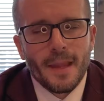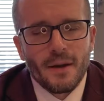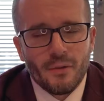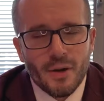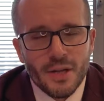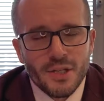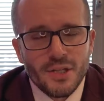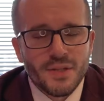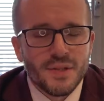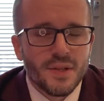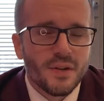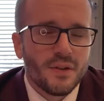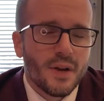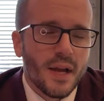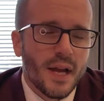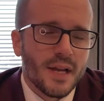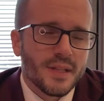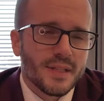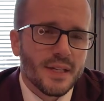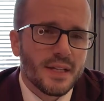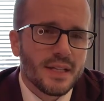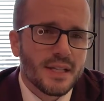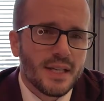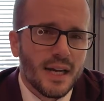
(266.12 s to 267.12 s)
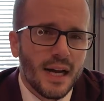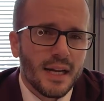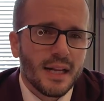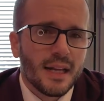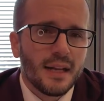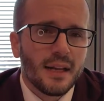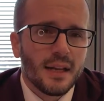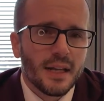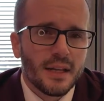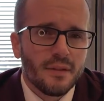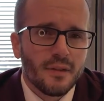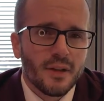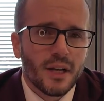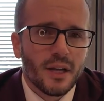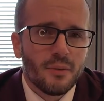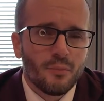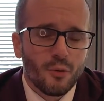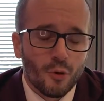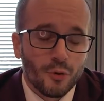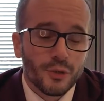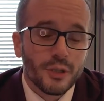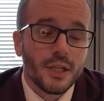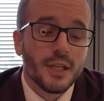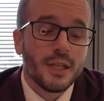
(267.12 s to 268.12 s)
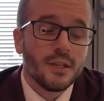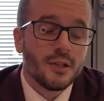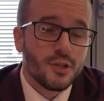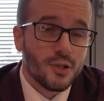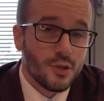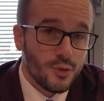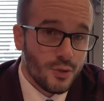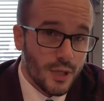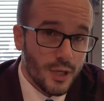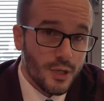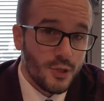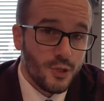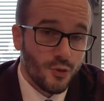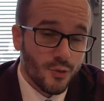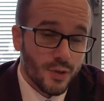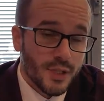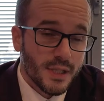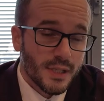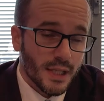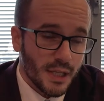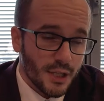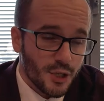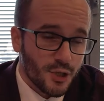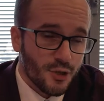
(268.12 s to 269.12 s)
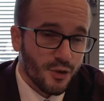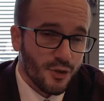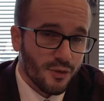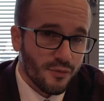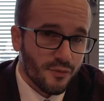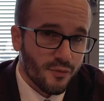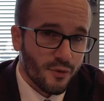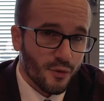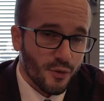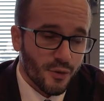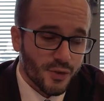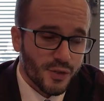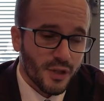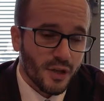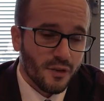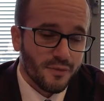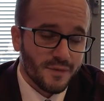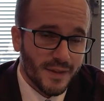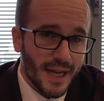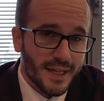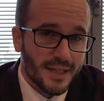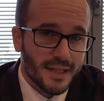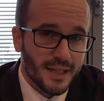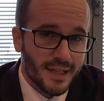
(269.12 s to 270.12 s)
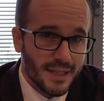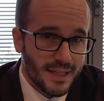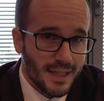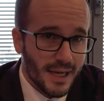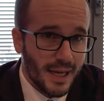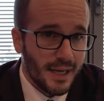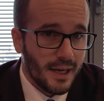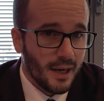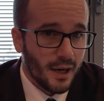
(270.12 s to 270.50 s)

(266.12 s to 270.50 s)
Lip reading: registered as an Italian living abroad into the jurisdiction, of course, of that Italian